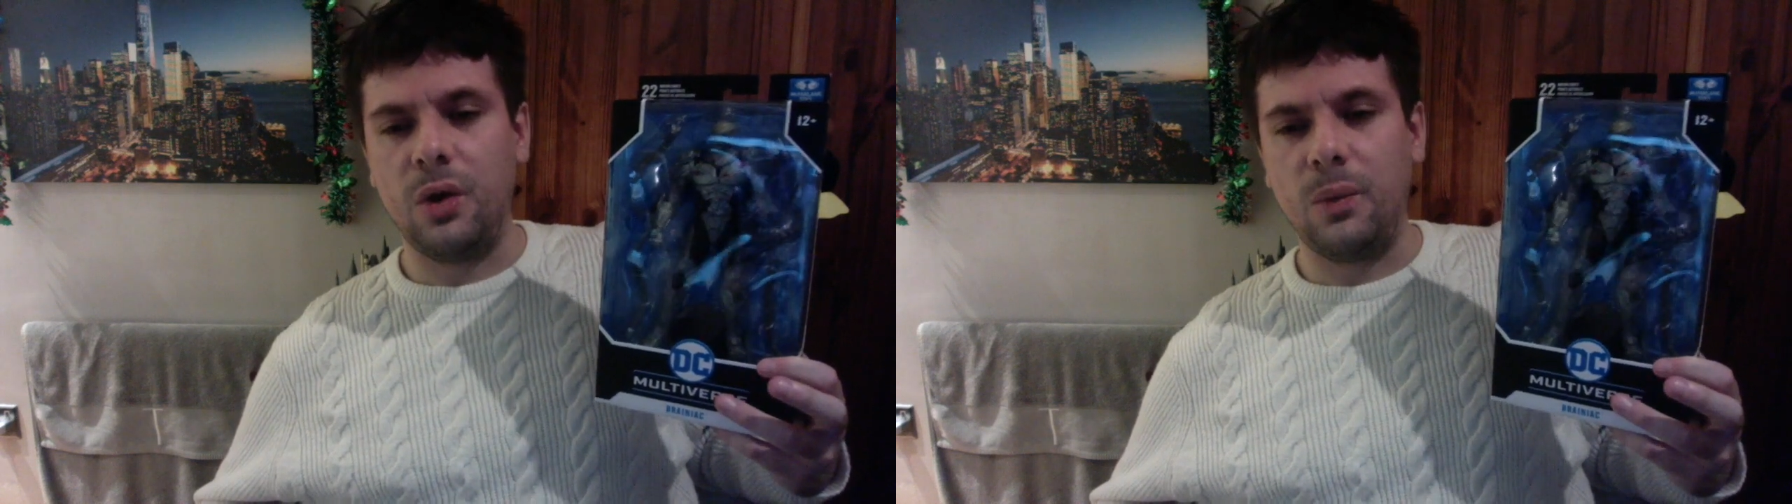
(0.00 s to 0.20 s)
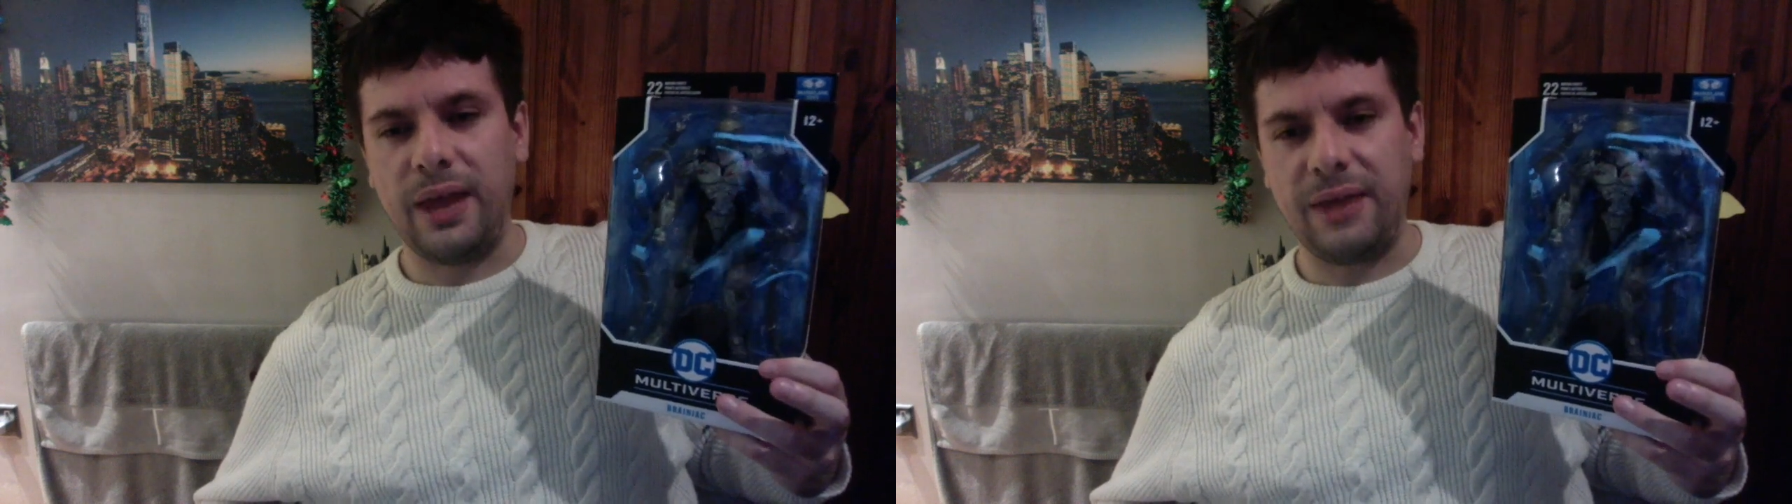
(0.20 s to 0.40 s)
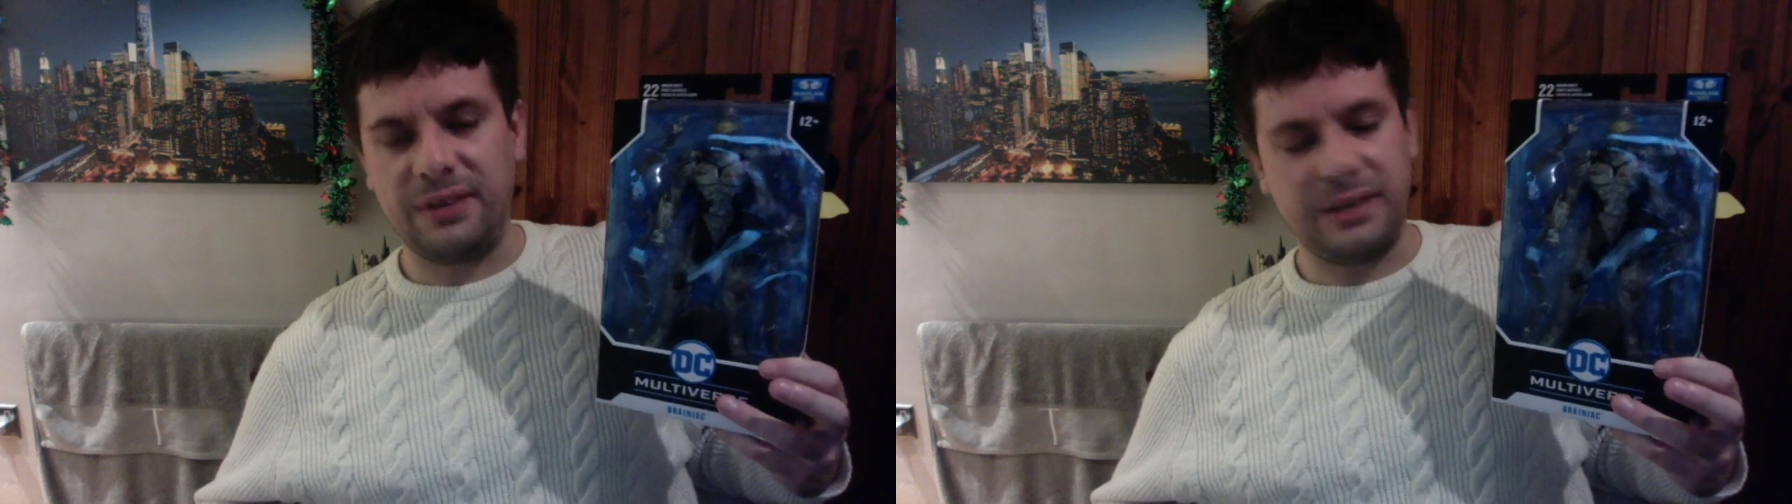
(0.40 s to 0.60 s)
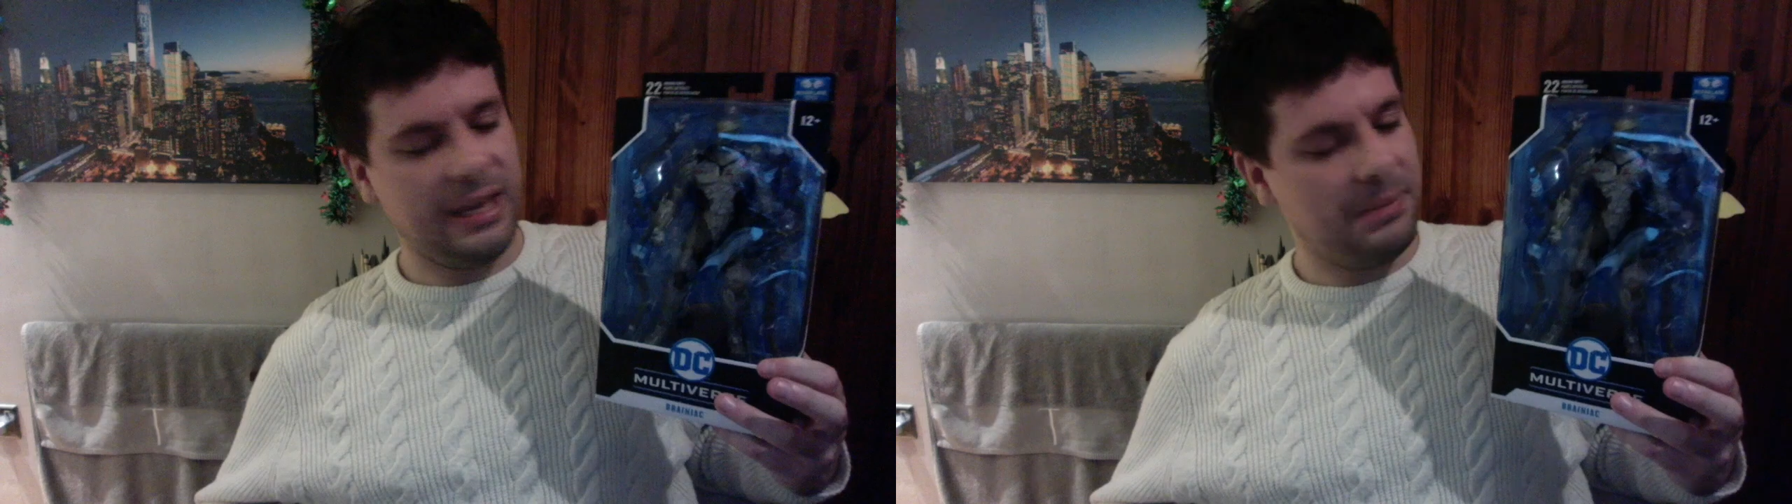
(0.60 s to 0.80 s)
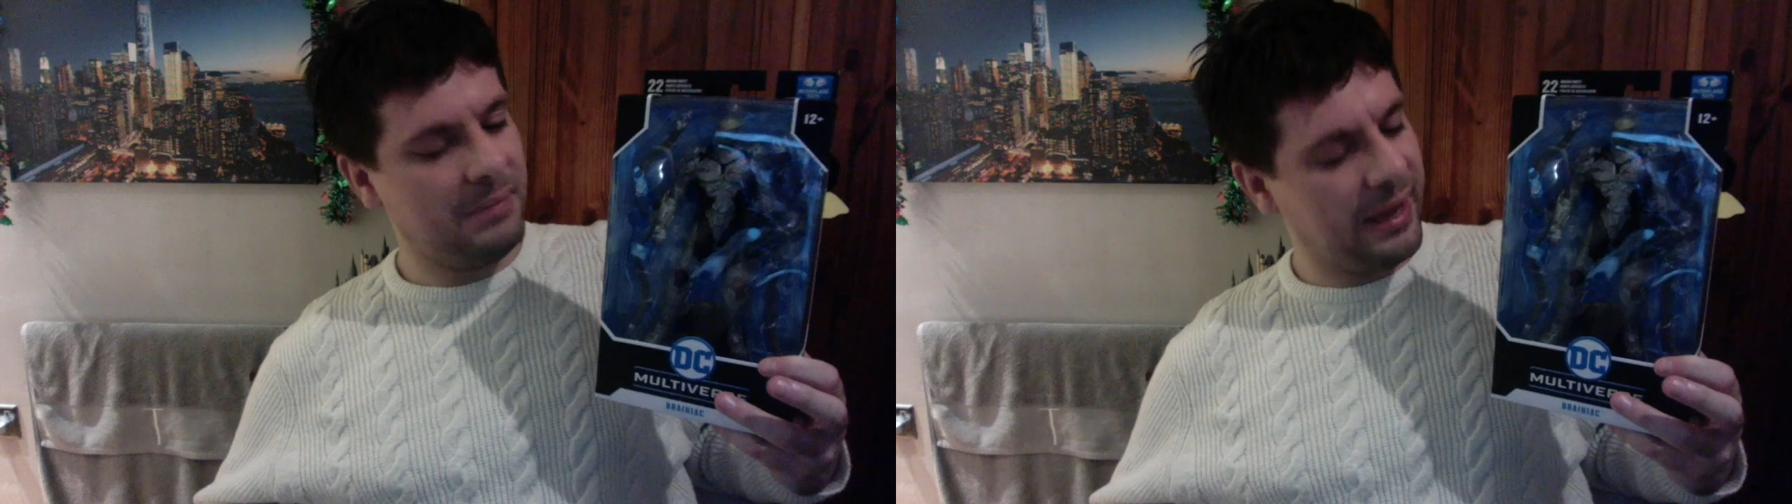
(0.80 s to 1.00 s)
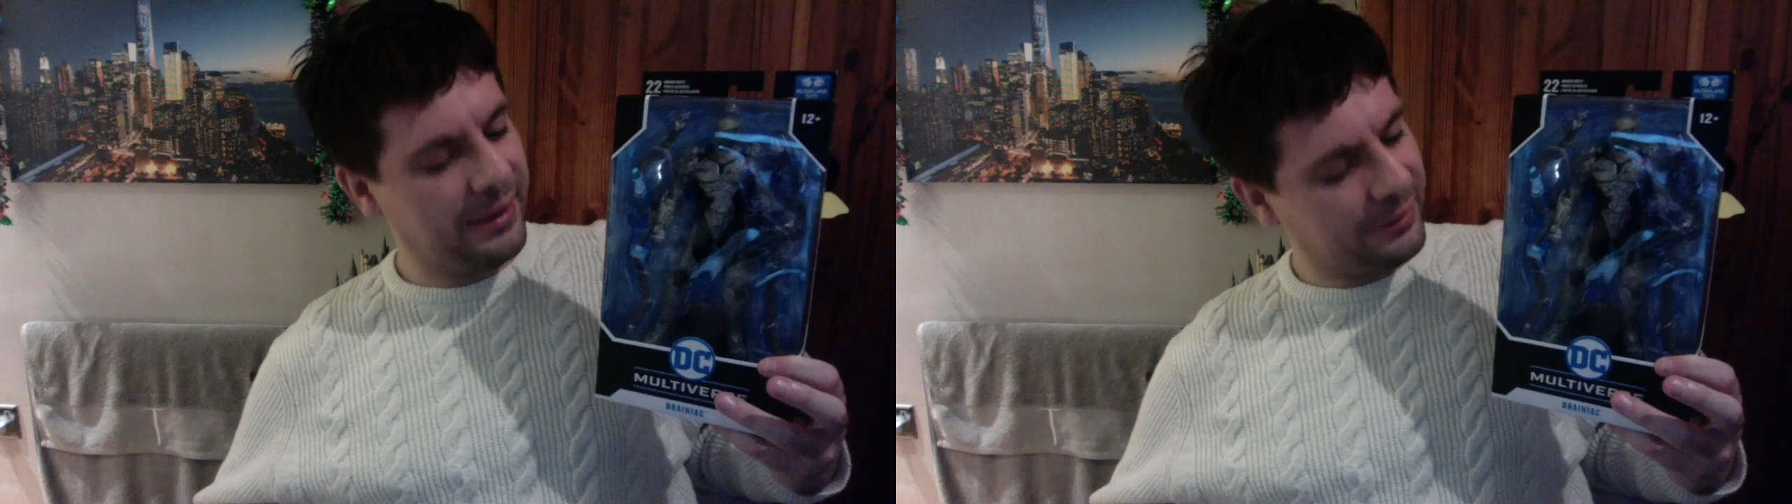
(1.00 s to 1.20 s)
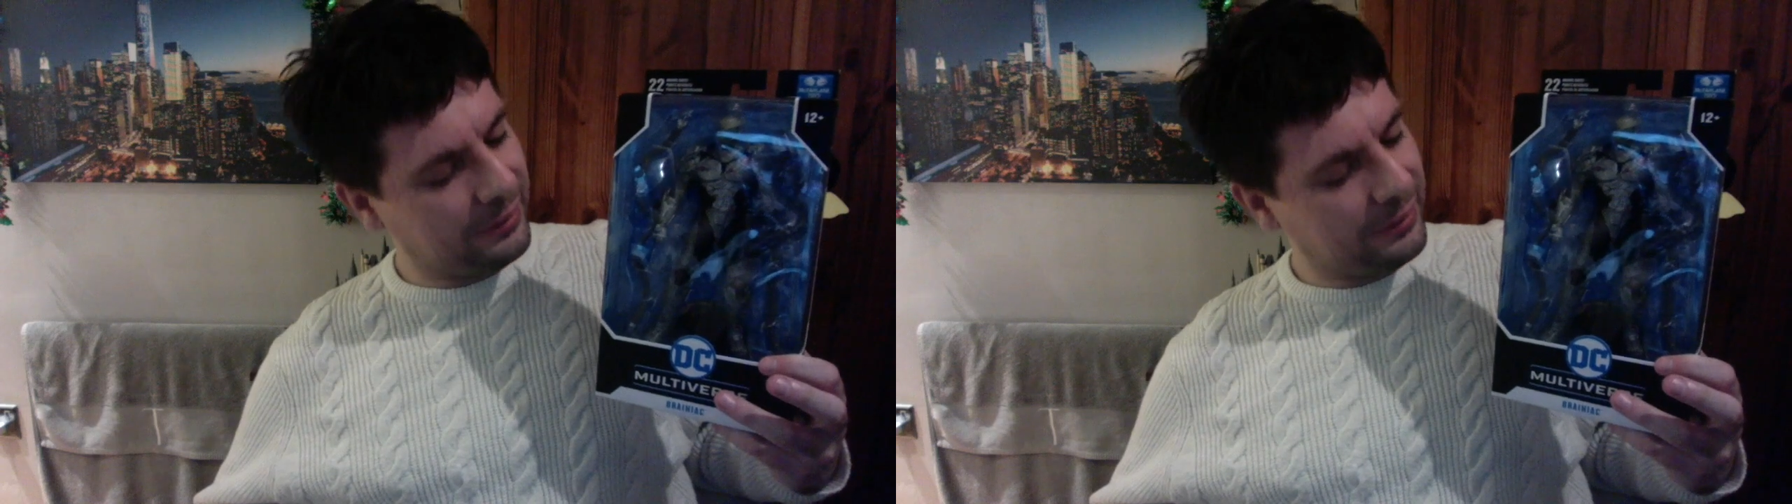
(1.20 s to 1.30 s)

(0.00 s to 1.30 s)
We have the name and